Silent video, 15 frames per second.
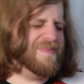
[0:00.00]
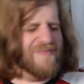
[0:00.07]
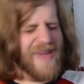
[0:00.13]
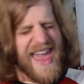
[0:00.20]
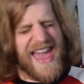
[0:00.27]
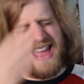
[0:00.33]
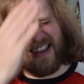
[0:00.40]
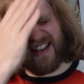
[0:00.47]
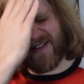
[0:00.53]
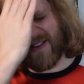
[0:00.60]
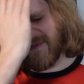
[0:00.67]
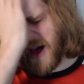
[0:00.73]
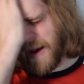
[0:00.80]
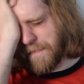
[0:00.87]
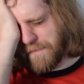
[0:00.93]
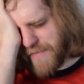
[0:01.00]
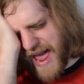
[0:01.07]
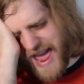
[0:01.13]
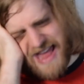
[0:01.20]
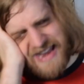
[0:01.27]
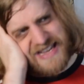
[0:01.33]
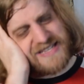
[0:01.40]
Man, a
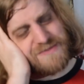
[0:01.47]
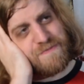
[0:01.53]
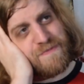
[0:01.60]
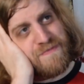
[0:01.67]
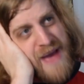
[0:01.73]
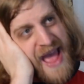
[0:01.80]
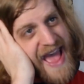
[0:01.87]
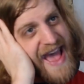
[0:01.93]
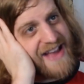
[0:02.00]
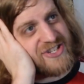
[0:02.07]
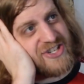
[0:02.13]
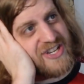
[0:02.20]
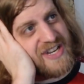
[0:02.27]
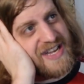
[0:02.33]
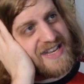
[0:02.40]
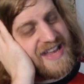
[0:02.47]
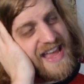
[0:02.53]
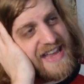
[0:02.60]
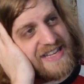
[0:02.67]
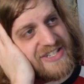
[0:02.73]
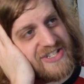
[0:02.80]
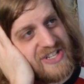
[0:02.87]
band as passionate
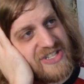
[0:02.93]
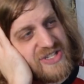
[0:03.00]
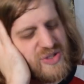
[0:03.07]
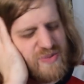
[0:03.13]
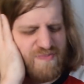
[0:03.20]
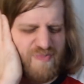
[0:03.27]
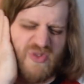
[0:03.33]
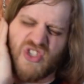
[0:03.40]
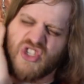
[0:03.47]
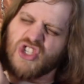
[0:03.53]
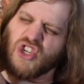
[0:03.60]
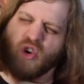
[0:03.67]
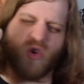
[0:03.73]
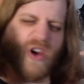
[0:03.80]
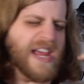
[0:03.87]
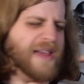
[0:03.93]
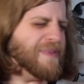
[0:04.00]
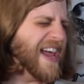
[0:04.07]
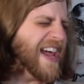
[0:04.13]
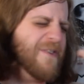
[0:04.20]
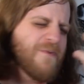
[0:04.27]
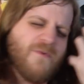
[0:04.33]
and as just
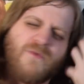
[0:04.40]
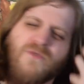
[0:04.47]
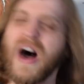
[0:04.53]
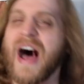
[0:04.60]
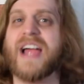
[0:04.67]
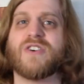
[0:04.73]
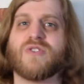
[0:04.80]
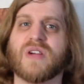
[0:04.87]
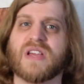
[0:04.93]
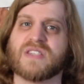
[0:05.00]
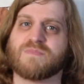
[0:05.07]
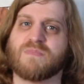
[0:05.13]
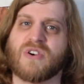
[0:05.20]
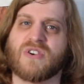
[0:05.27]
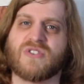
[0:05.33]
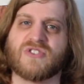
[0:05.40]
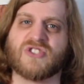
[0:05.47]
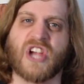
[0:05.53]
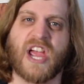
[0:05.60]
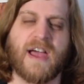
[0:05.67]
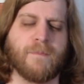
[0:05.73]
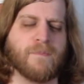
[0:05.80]
screaming and fiery as Pearl
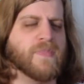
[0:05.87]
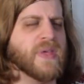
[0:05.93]
Jam,